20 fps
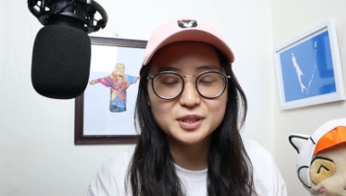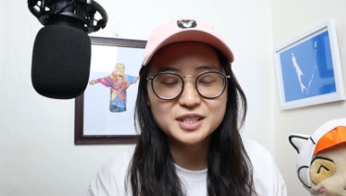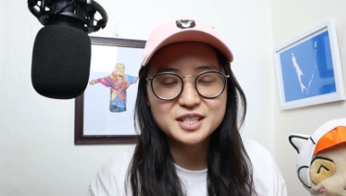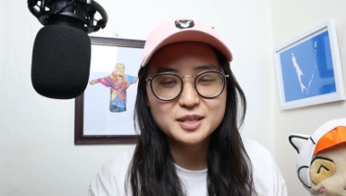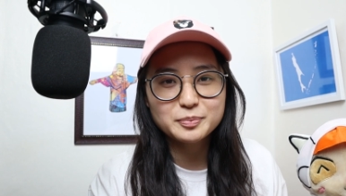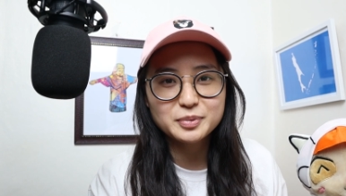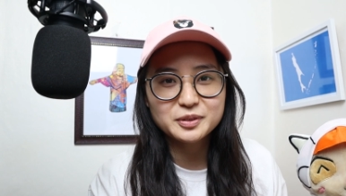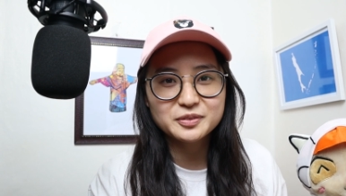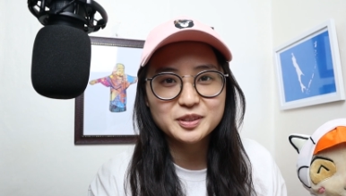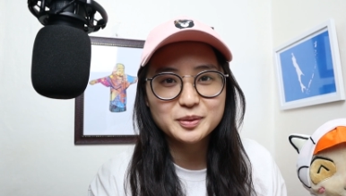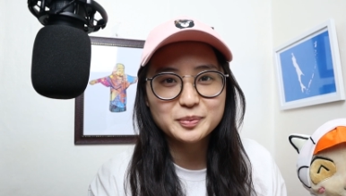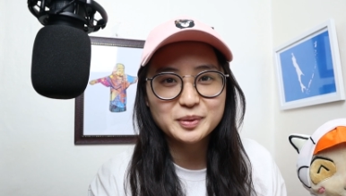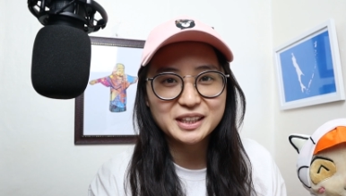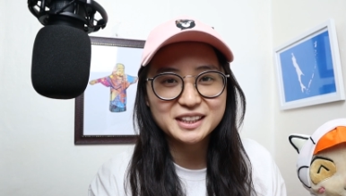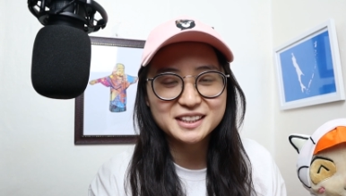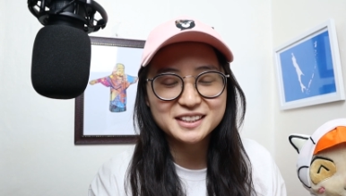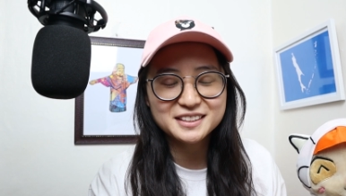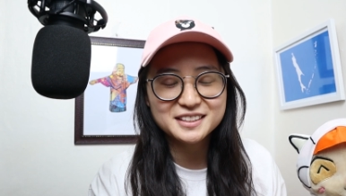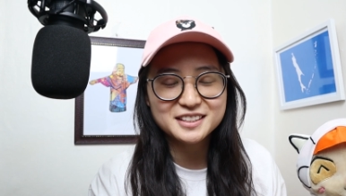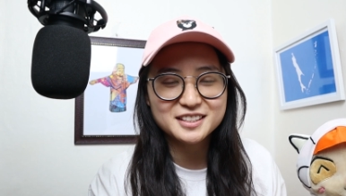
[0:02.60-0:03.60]
What's up
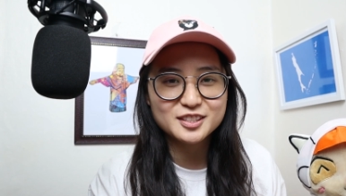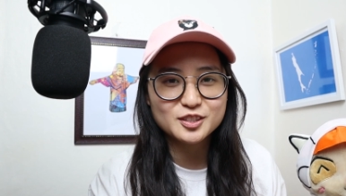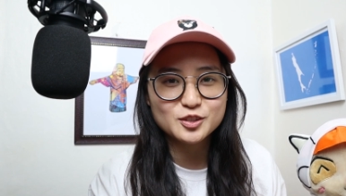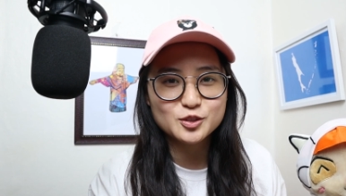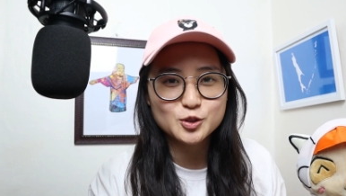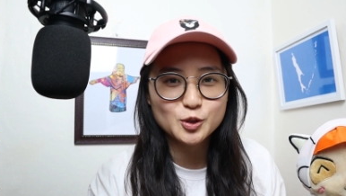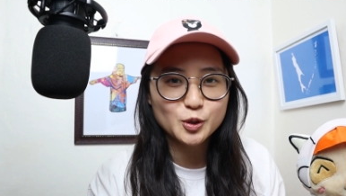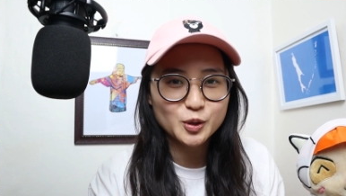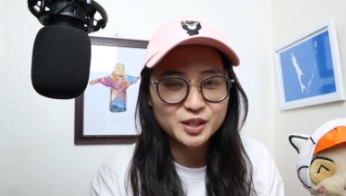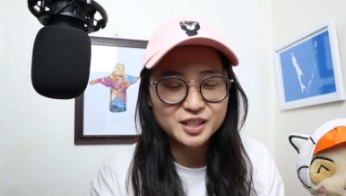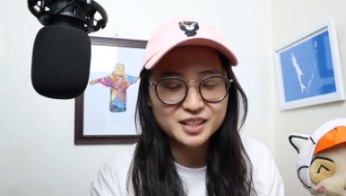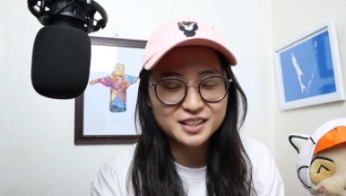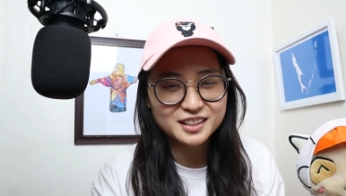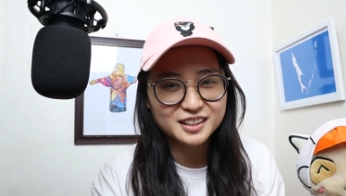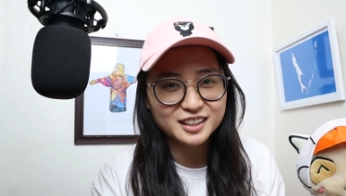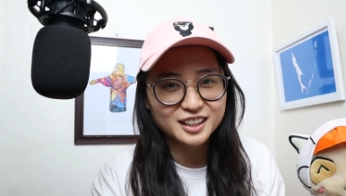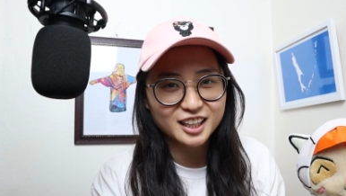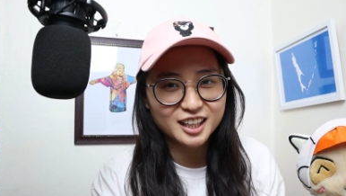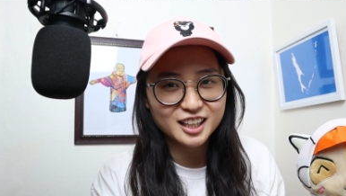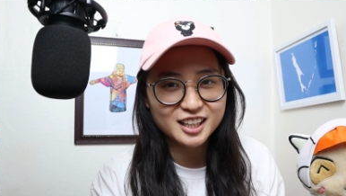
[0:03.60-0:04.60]
everybody, this is Zoya,
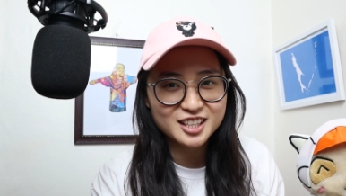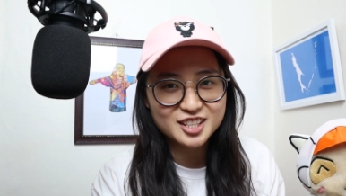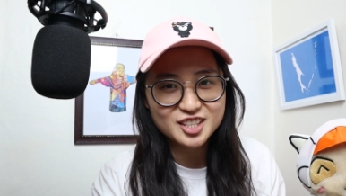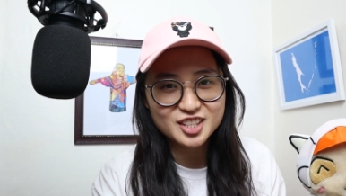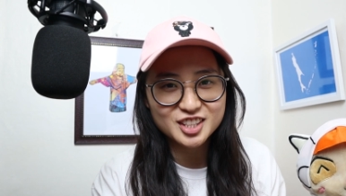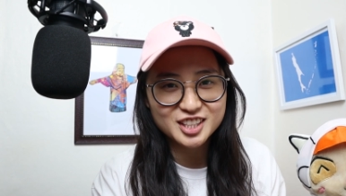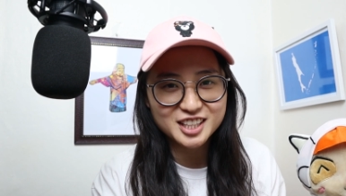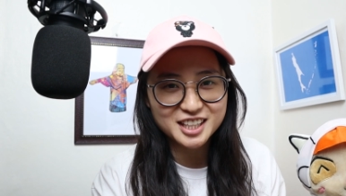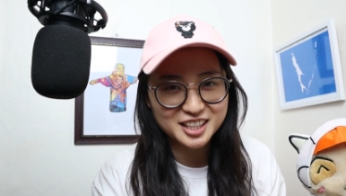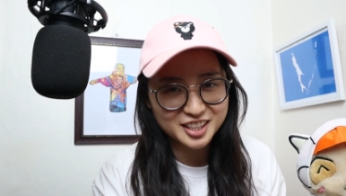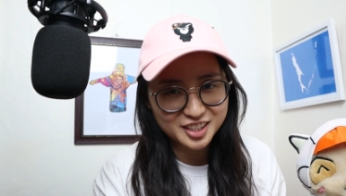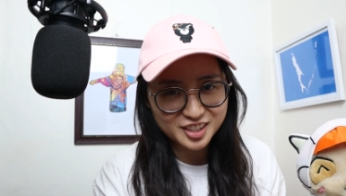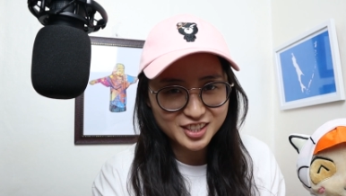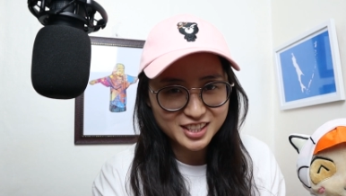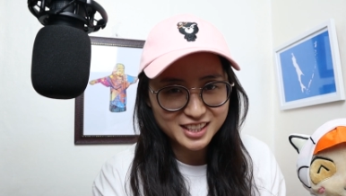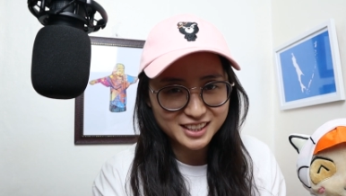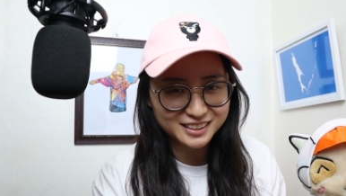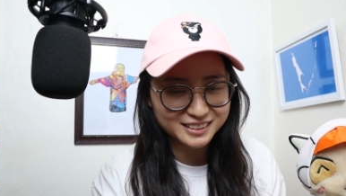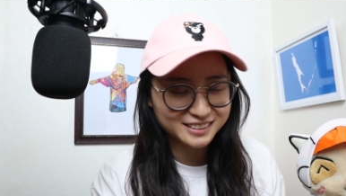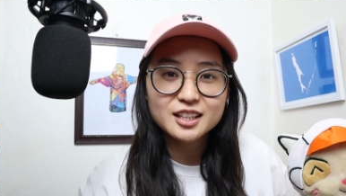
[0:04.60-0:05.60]
the Russian
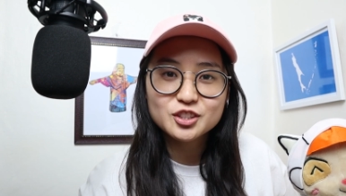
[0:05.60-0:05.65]
Korean.